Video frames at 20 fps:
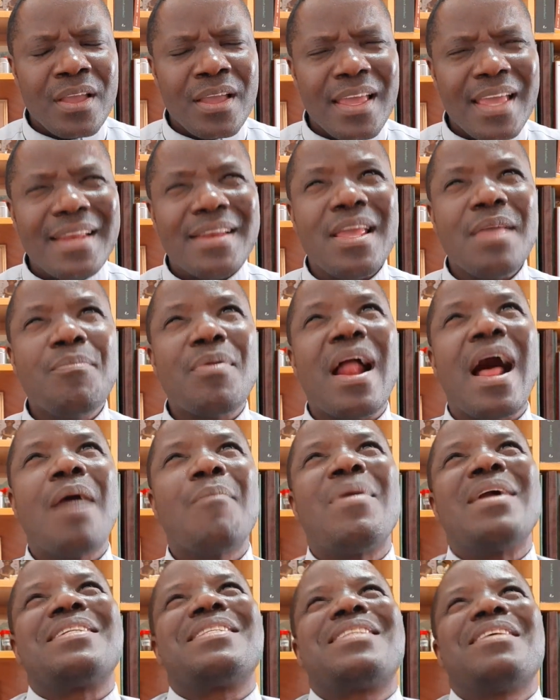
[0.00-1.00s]
And
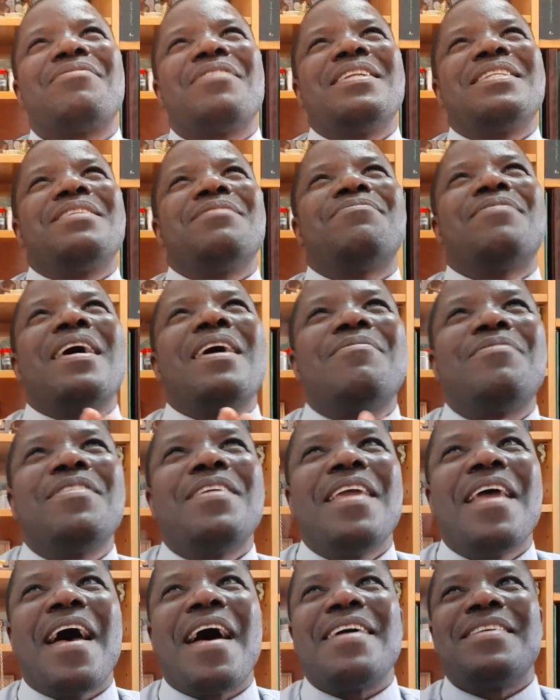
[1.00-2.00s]
Abraham at 75
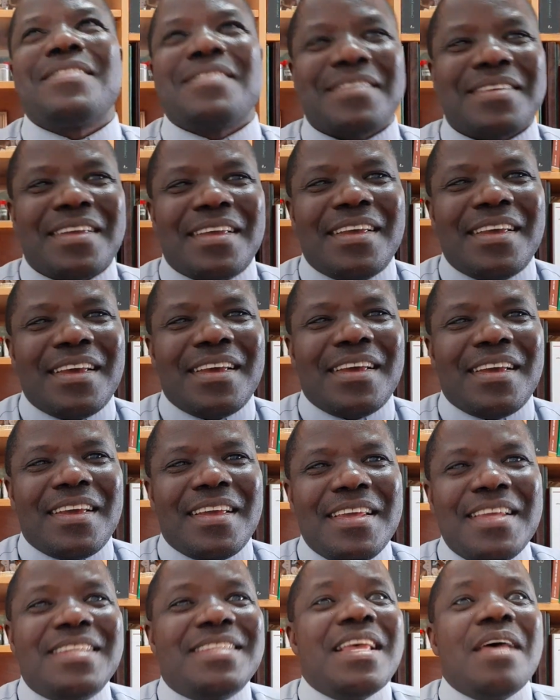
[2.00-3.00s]
years,
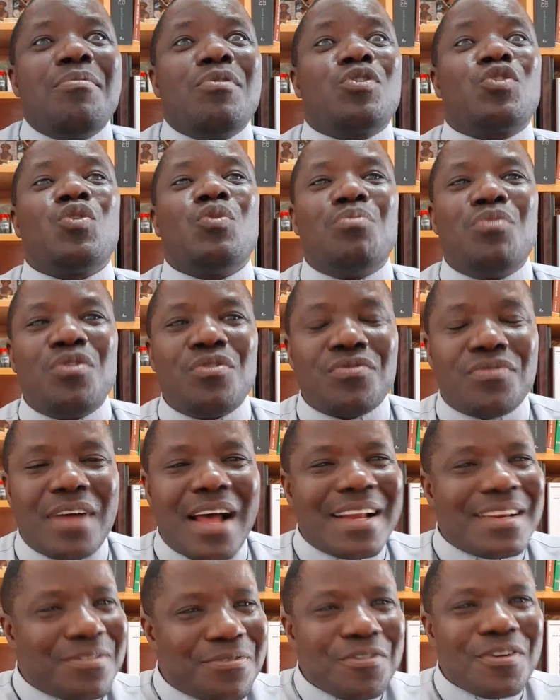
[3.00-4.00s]
he's able to move.
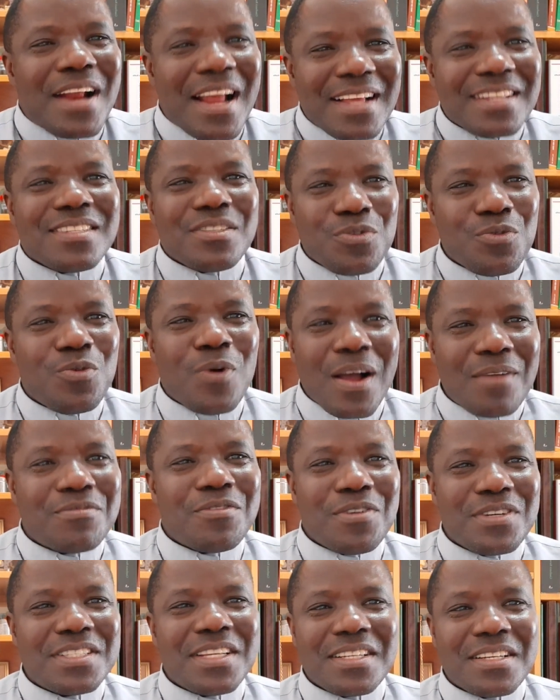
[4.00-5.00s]
And for us who have
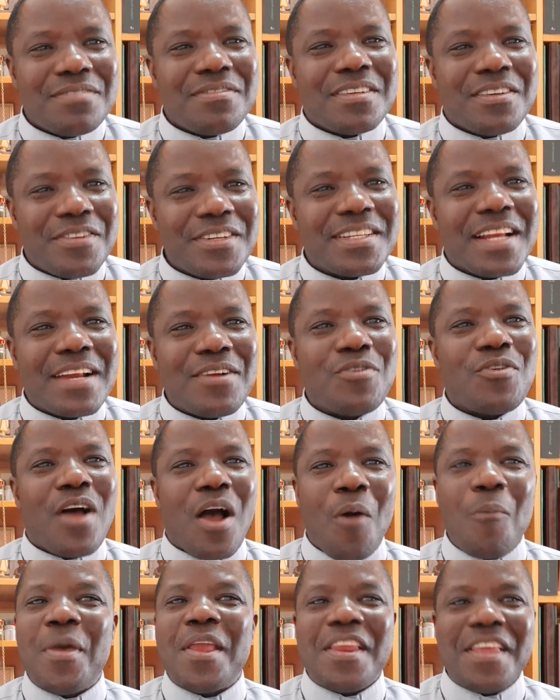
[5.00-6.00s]
not yet even reached, I don't know
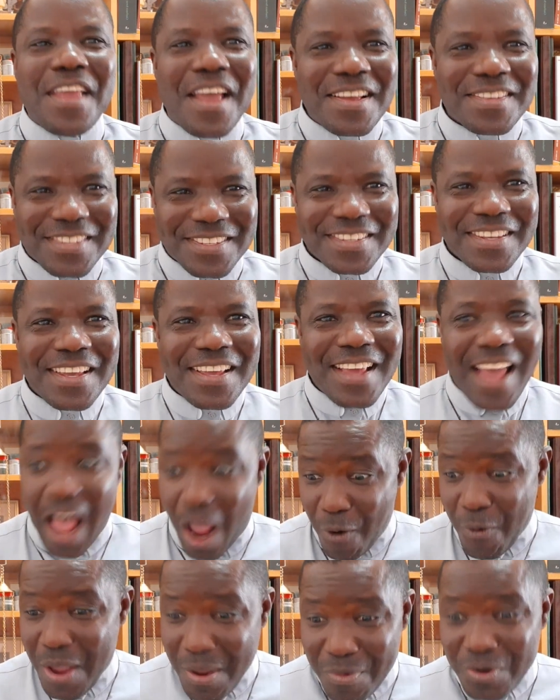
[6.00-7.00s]
how many years,
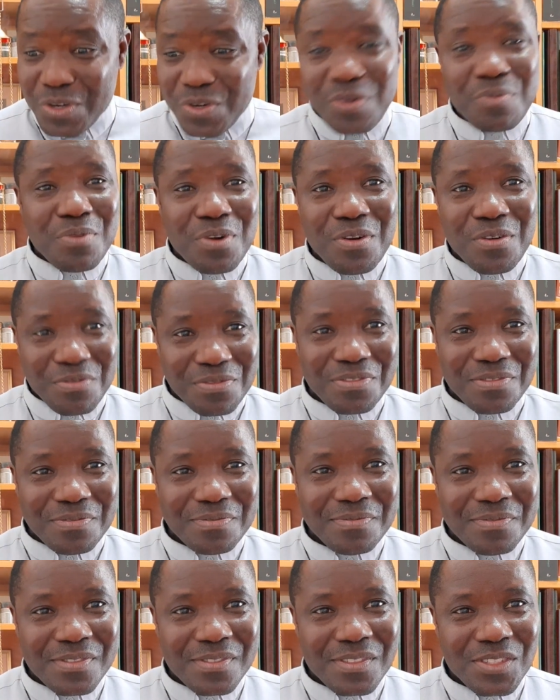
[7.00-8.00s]
are we able to move?
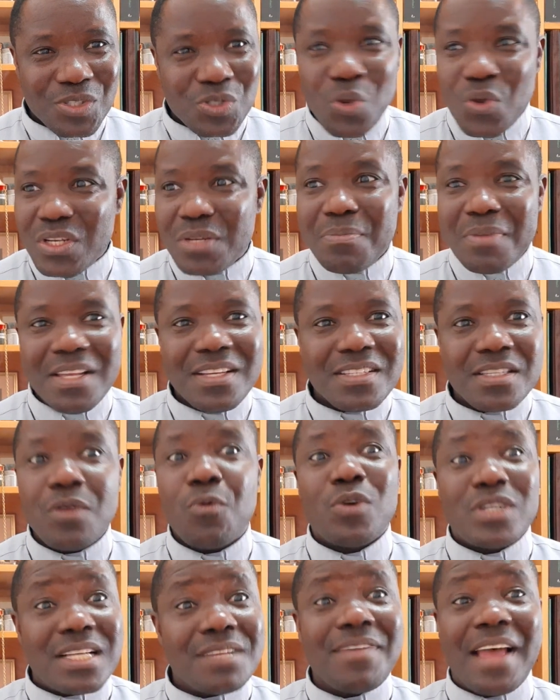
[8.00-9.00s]
So it means
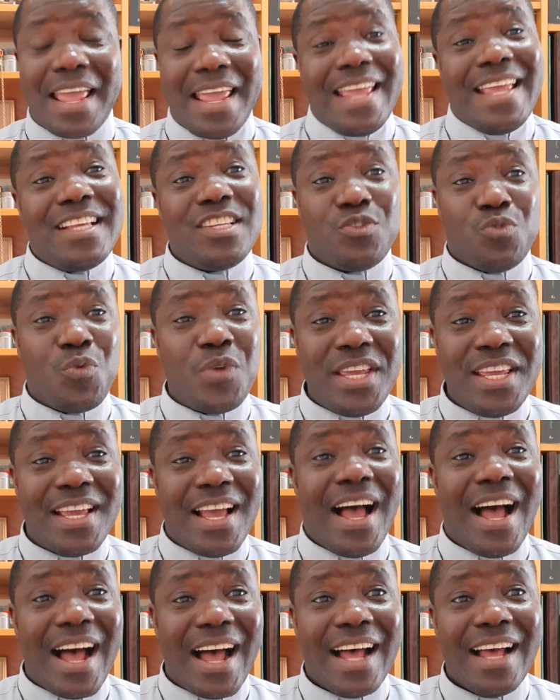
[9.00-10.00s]
whatever age we
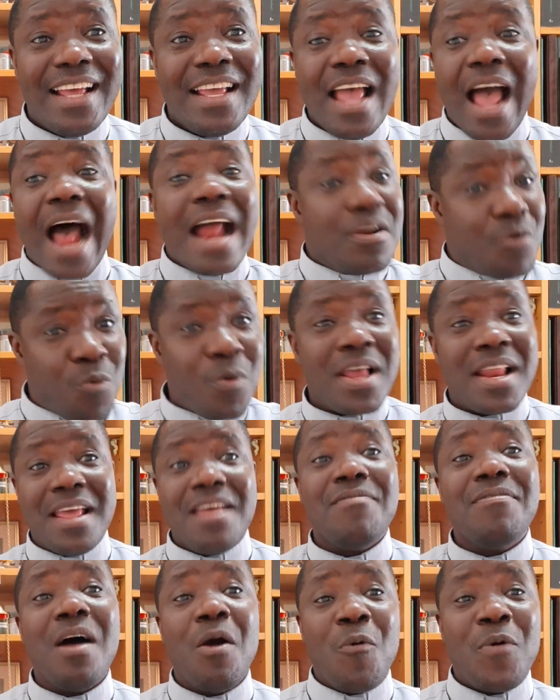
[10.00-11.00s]
are and
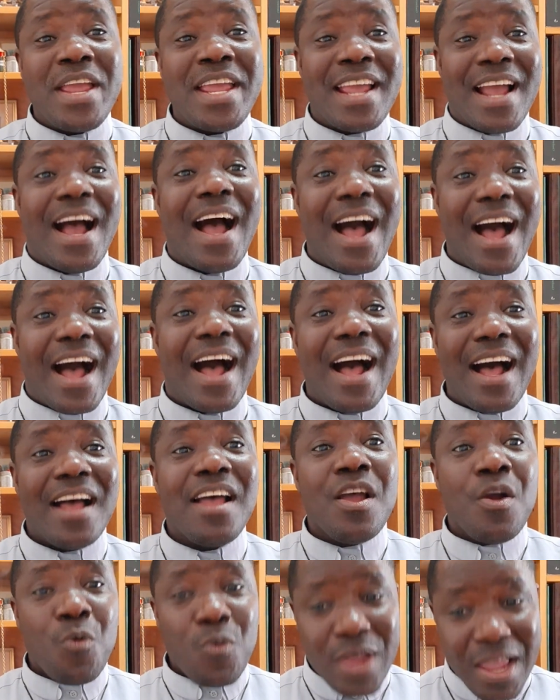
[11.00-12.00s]
wherever we are,
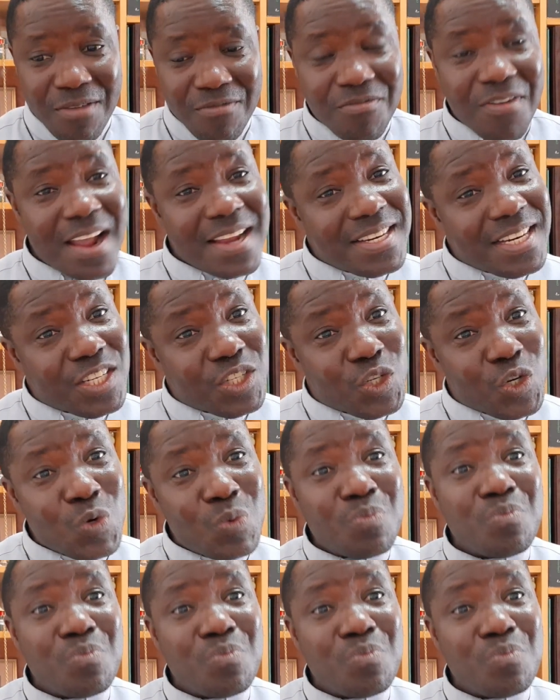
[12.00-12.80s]
we are invited to